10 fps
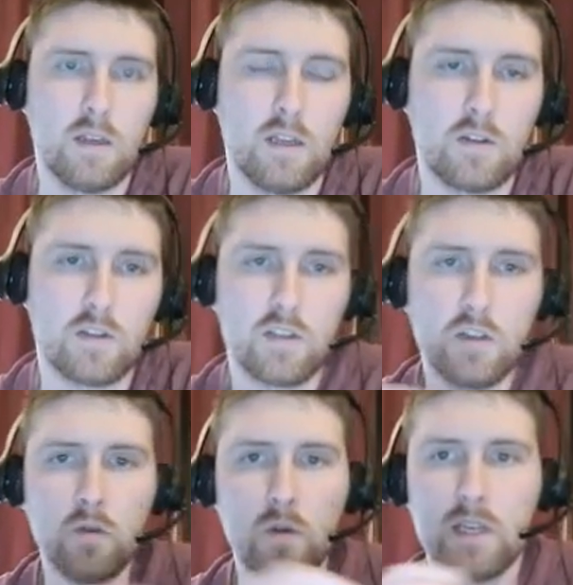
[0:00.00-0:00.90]
Now there's
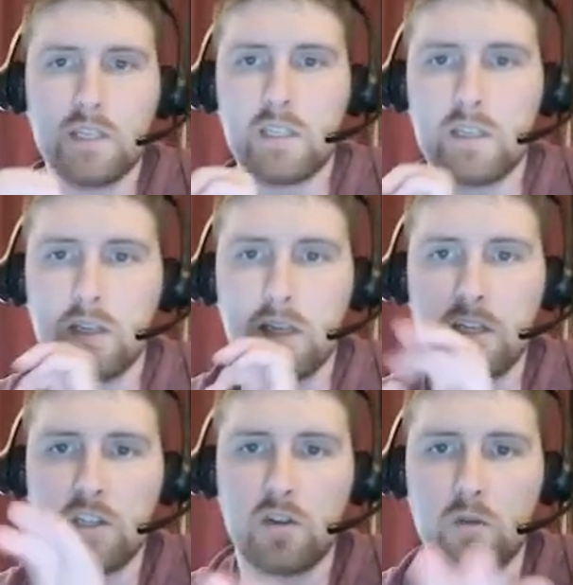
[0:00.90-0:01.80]
two ways to
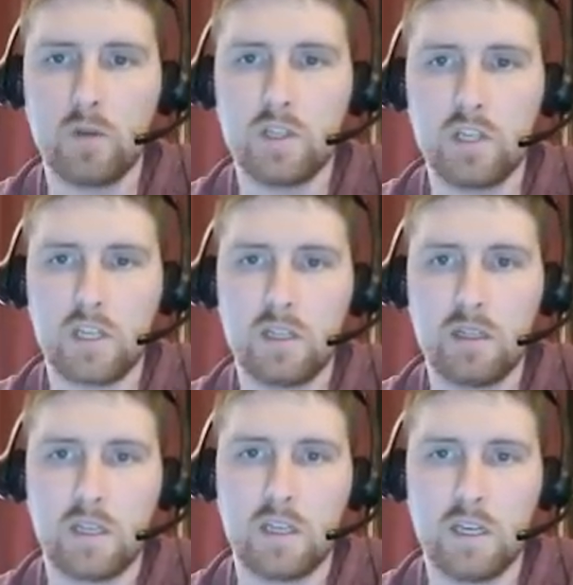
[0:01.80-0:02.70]
get your widget
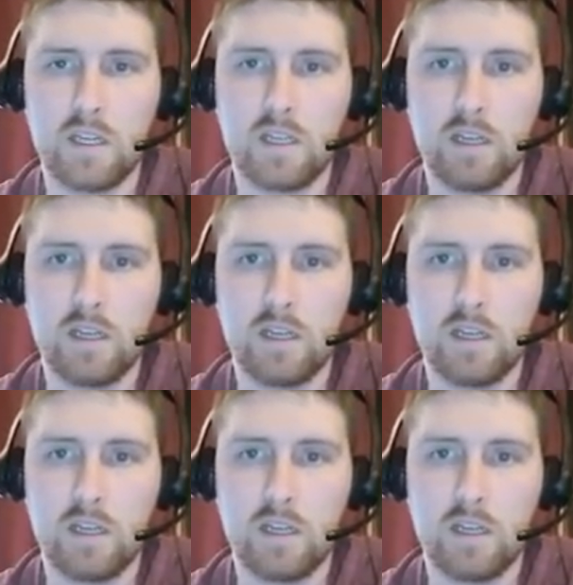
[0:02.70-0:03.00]
kit,